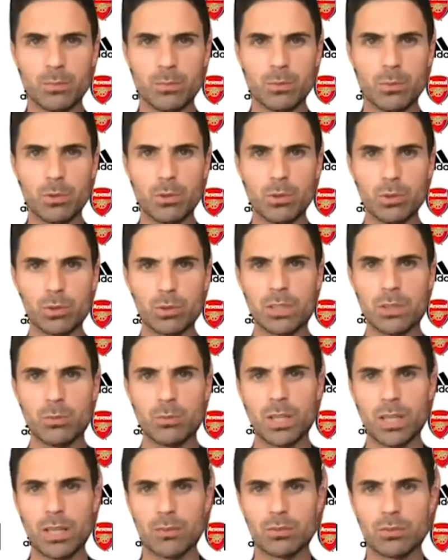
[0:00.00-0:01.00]
We'll use them.
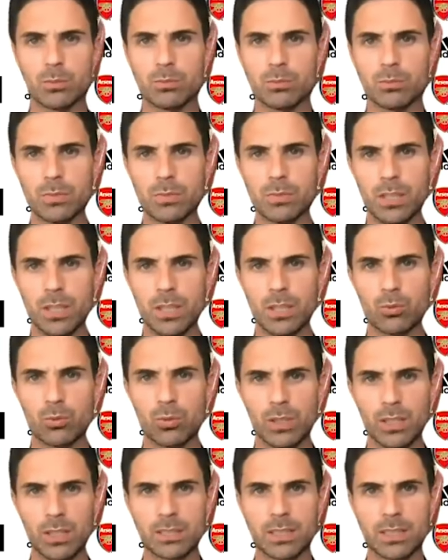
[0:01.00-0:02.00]
We have some
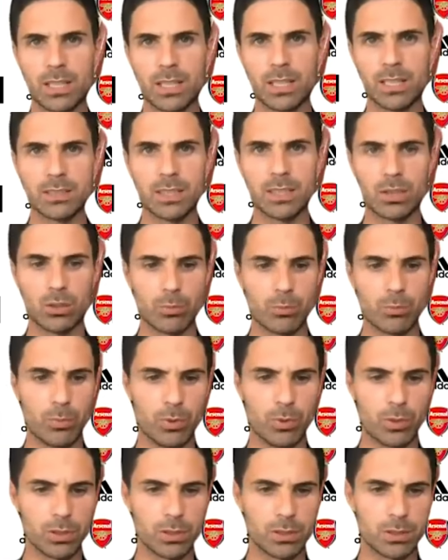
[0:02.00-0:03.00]
really talented young
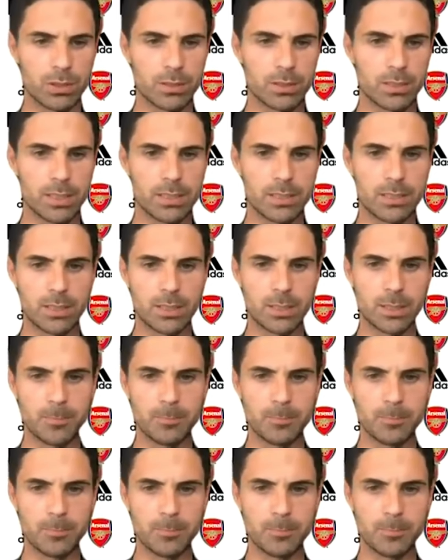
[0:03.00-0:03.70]
boys that